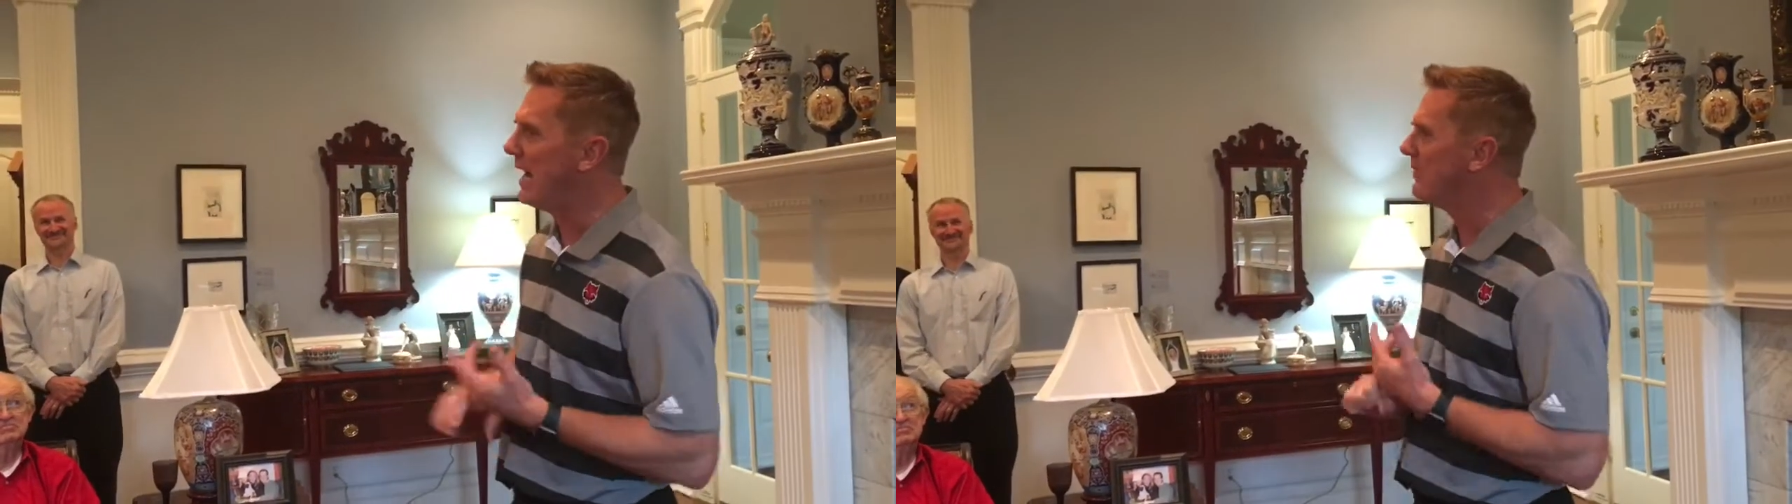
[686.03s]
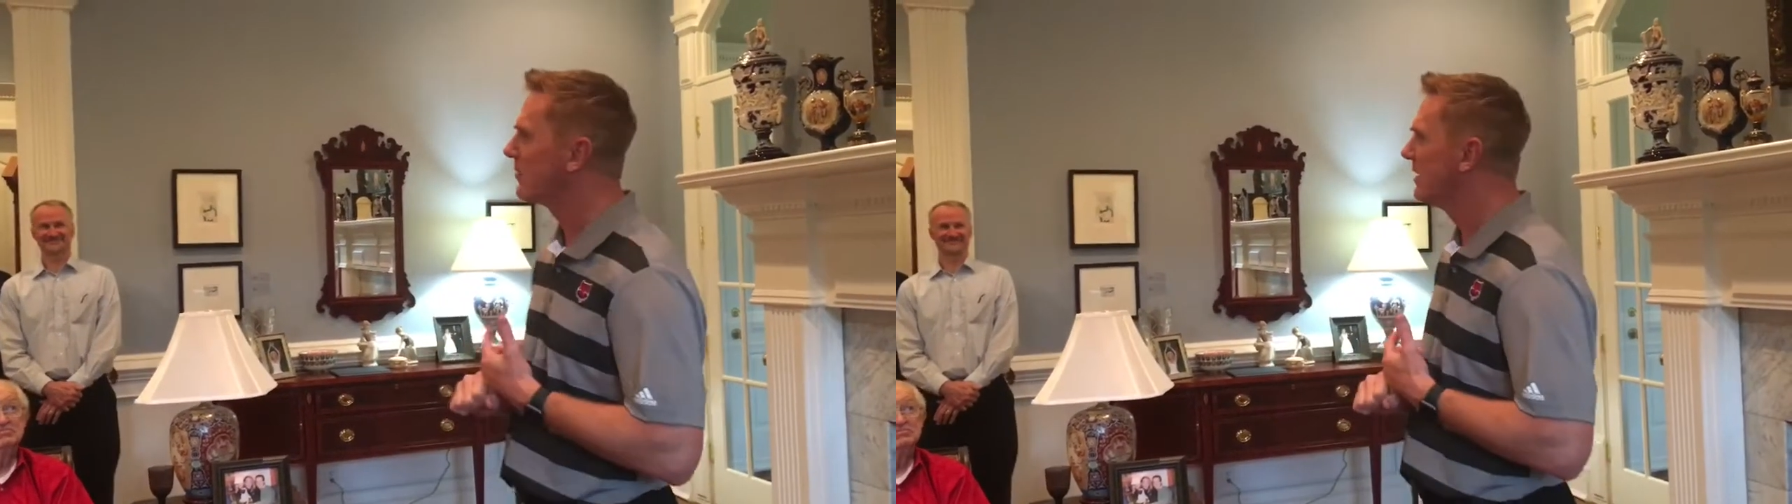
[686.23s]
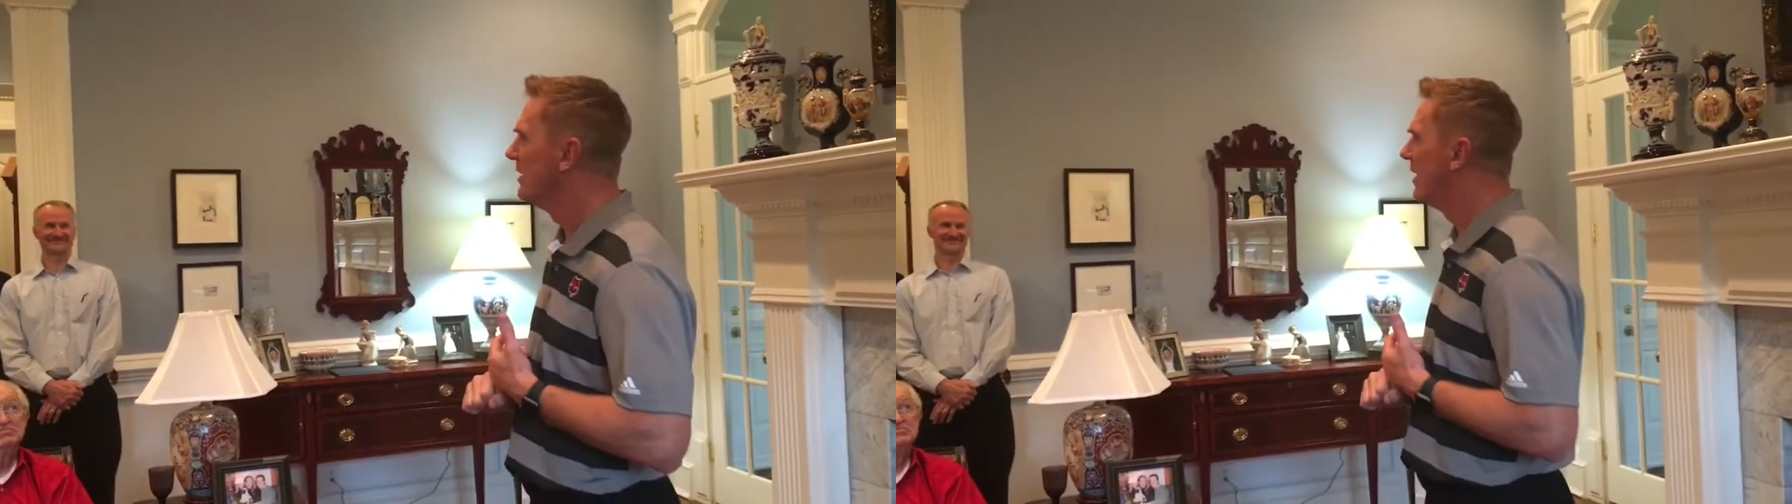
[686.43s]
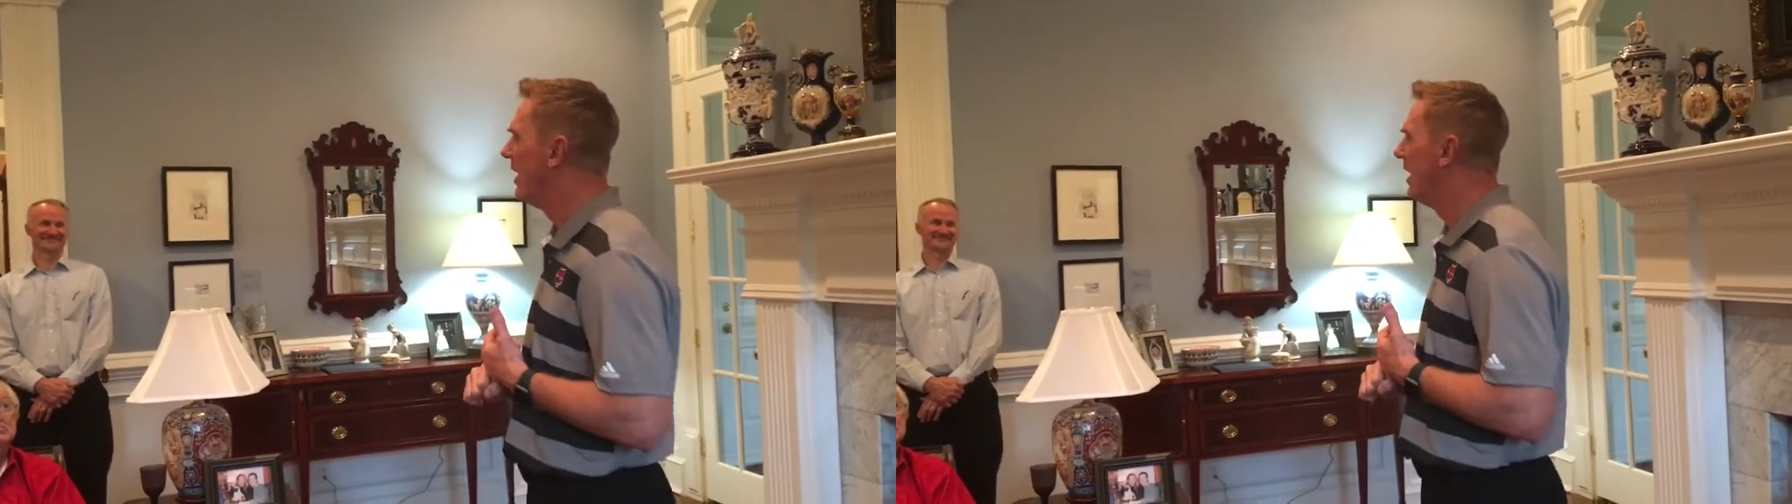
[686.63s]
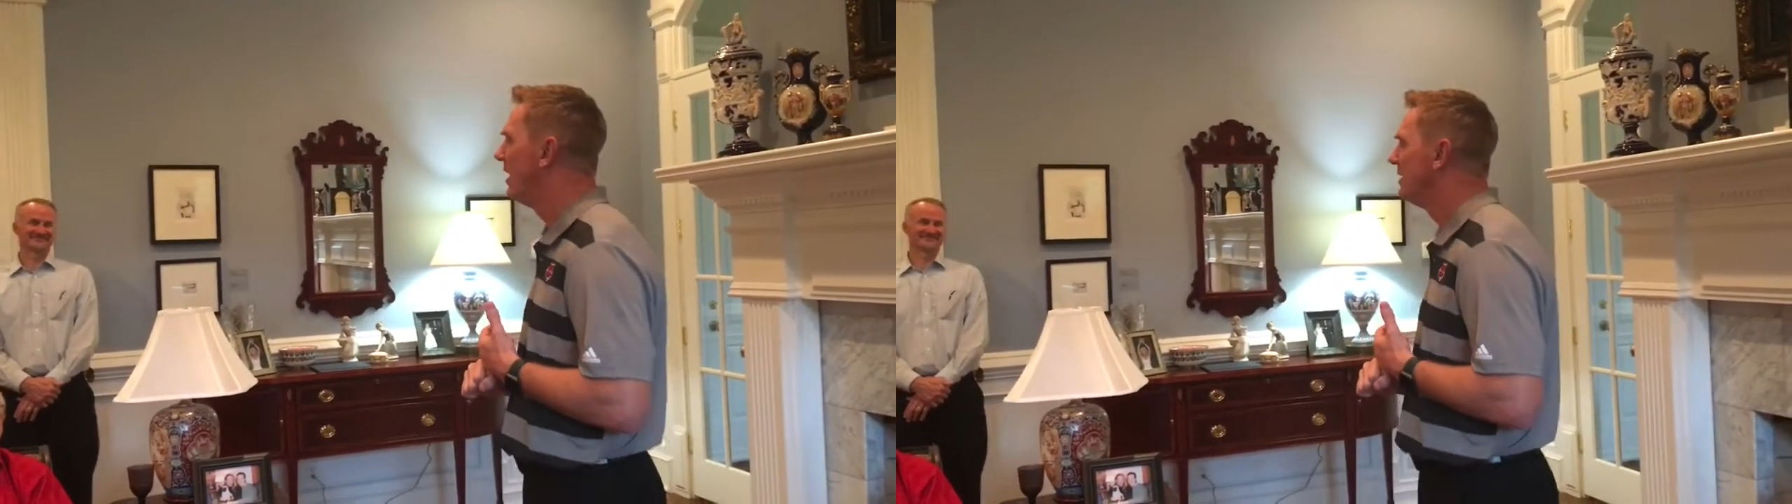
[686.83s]
eight.
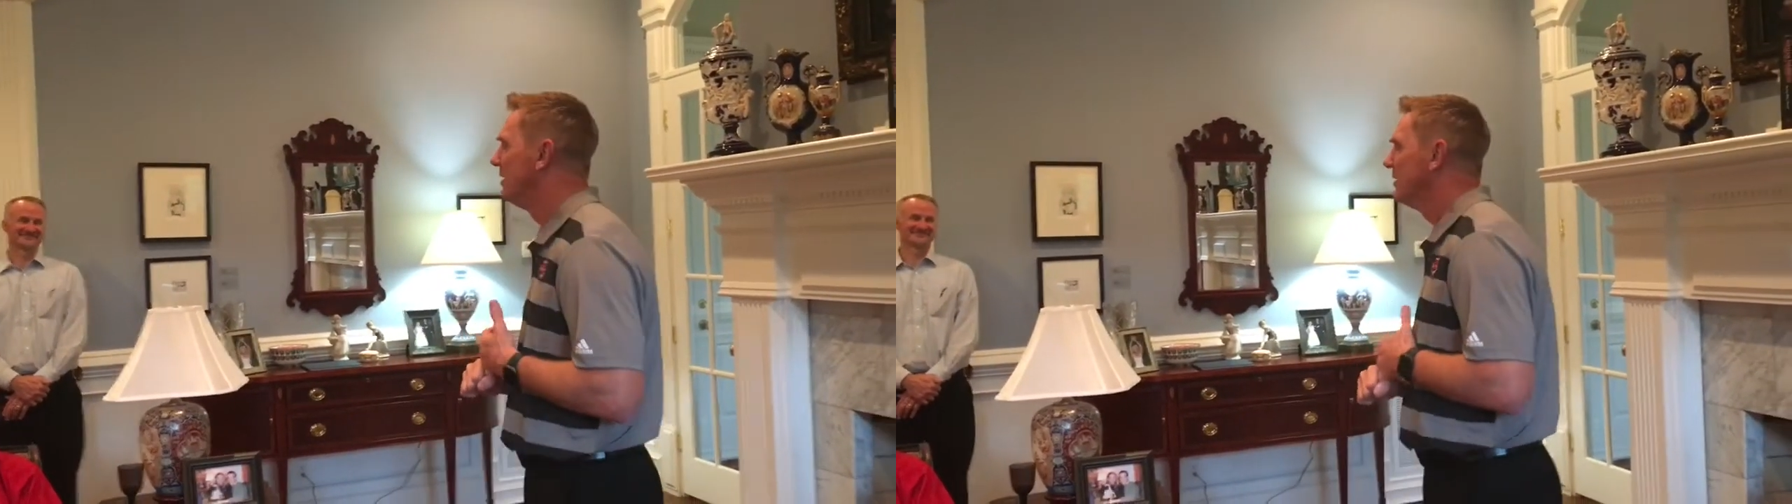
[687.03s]
Uh,